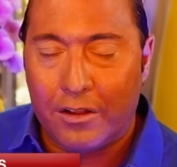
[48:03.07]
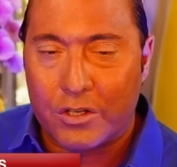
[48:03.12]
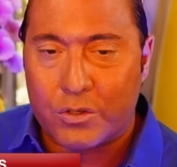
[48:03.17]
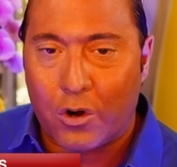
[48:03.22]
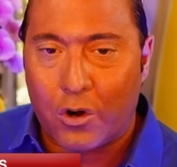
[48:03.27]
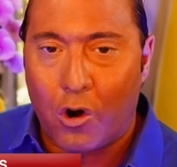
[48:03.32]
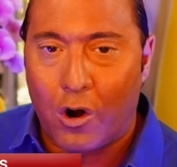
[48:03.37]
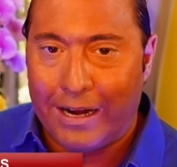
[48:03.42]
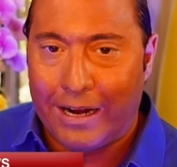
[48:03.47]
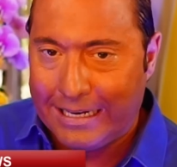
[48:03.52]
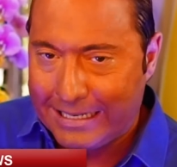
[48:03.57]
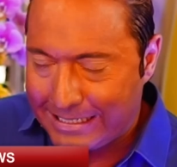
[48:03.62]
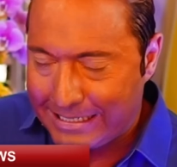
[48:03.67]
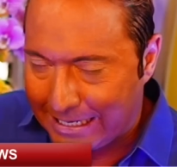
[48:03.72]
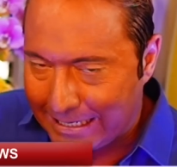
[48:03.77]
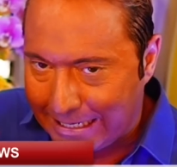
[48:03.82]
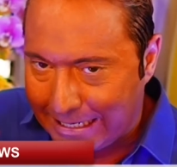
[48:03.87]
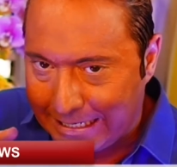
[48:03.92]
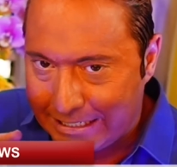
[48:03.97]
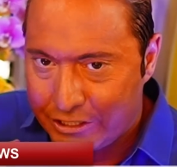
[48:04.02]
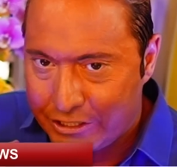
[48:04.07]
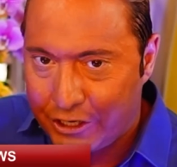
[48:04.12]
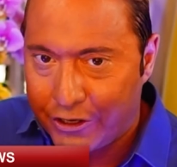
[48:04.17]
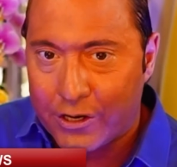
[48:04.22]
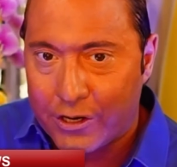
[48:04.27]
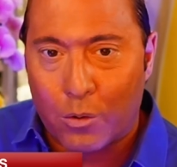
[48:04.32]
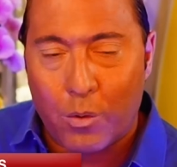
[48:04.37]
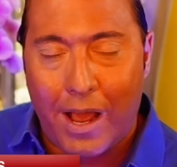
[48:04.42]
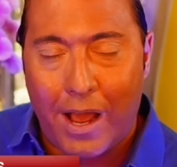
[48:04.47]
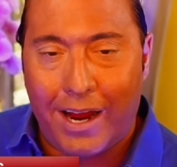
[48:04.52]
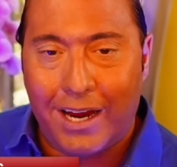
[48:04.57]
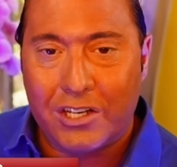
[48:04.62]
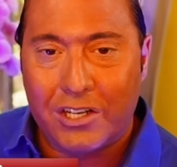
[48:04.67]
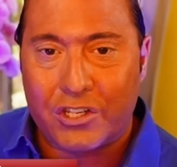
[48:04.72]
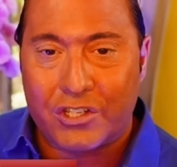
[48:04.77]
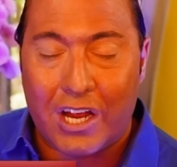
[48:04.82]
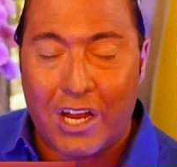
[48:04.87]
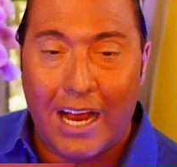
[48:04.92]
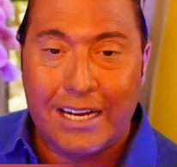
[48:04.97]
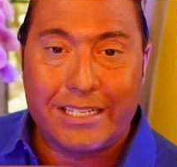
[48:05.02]
earlier in this recording, is going to continue to
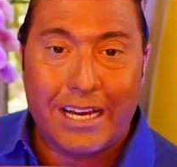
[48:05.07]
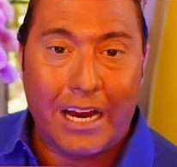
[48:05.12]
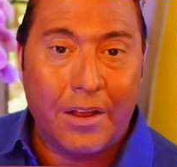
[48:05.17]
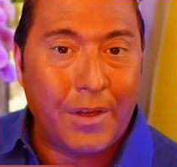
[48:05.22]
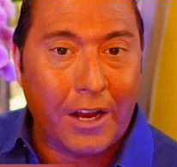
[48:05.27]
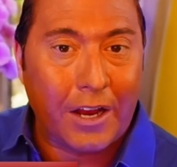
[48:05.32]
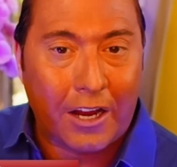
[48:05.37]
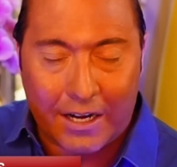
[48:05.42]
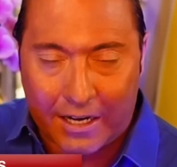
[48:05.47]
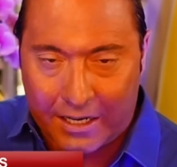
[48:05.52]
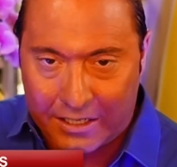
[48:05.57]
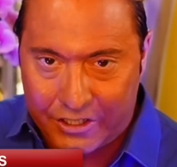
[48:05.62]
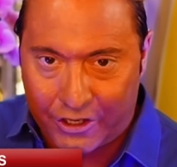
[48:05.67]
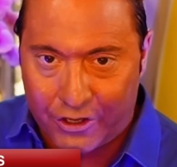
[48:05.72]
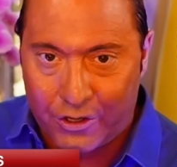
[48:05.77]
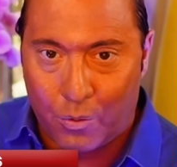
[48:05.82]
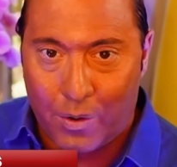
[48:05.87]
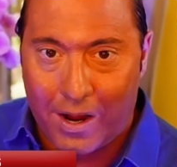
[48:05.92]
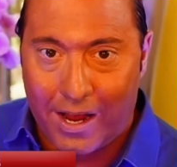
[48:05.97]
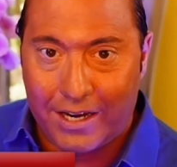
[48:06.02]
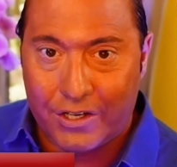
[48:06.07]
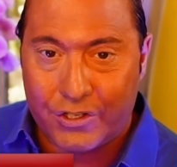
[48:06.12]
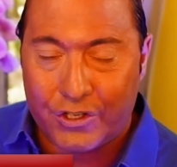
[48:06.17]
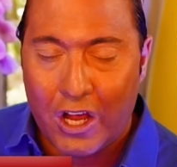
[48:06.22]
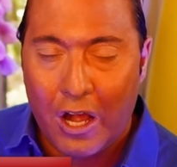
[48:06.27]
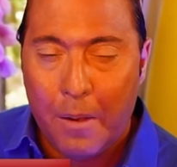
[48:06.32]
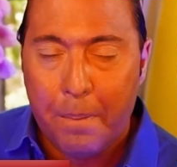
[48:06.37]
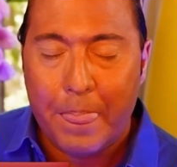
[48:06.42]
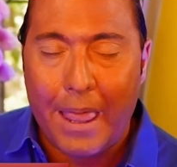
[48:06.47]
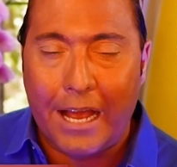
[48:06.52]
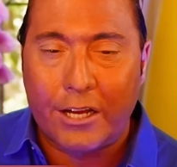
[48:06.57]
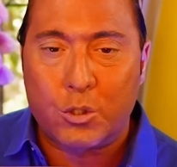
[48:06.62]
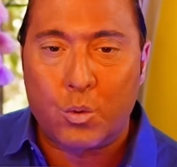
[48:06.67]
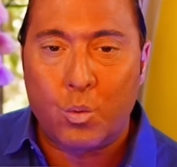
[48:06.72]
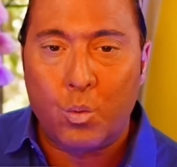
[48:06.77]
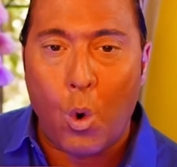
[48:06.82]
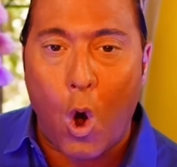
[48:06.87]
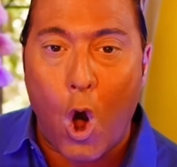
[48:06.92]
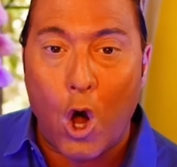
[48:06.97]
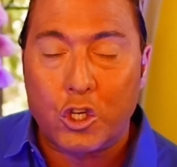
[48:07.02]
raise, as I say, they're going to continue to raise,
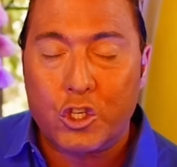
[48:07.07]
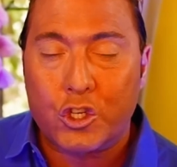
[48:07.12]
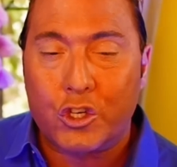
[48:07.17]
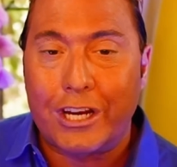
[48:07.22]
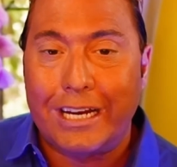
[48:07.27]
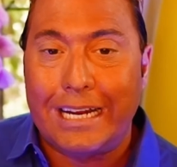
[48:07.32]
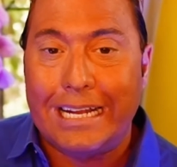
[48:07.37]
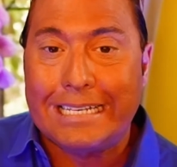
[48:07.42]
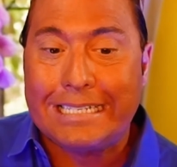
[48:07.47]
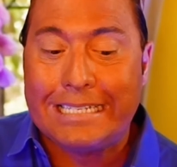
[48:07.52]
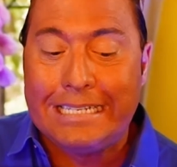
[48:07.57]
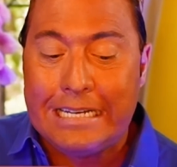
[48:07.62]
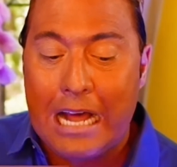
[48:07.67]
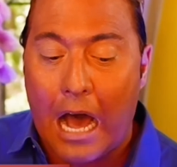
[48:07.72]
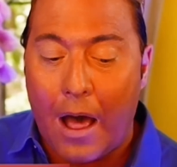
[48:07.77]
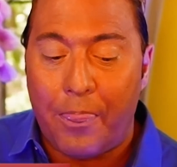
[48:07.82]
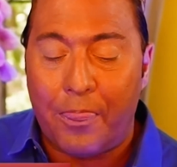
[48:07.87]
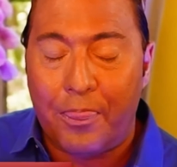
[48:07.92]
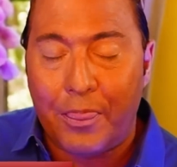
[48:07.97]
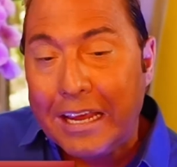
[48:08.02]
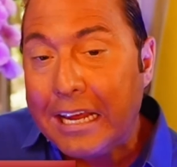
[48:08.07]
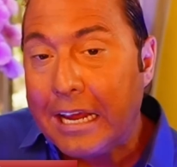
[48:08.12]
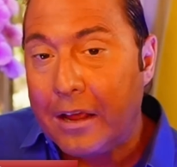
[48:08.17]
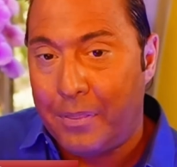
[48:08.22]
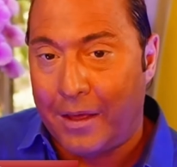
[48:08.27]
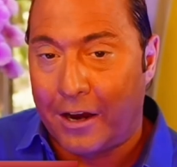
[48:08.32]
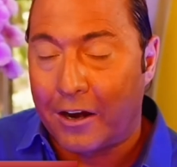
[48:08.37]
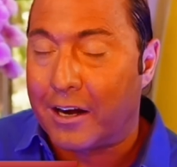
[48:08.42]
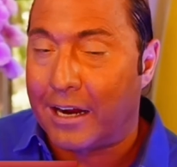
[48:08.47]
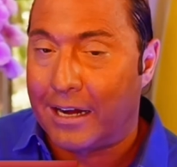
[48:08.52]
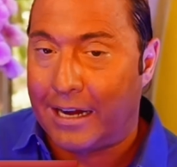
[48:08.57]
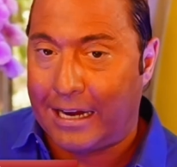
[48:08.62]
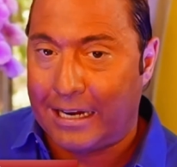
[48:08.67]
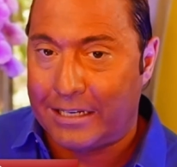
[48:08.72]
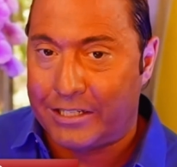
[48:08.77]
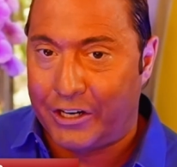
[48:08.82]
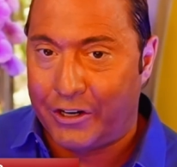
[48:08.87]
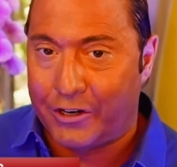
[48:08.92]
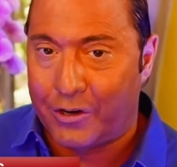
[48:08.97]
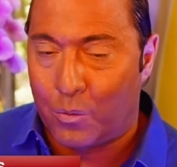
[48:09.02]
as Wall Street is not thinking they're going to
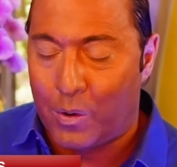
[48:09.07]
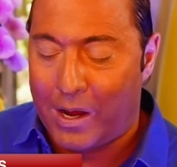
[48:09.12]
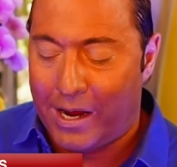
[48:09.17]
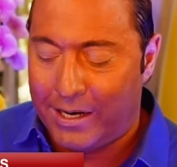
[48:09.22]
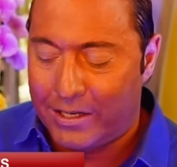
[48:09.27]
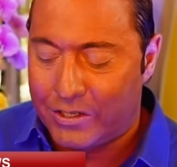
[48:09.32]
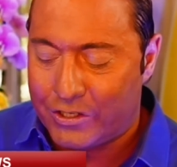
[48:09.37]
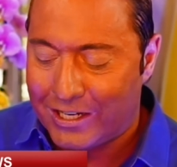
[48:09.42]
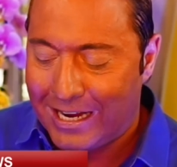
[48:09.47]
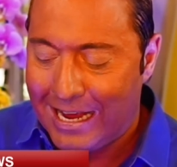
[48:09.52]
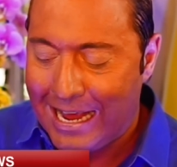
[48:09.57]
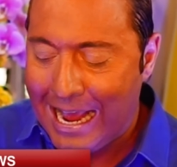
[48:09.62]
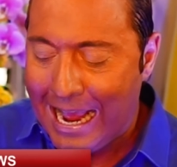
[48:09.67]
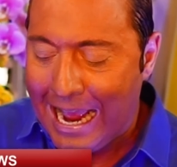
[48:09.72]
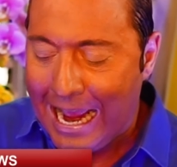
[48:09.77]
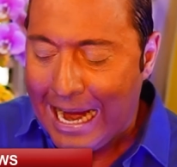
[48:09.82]
continue to raise.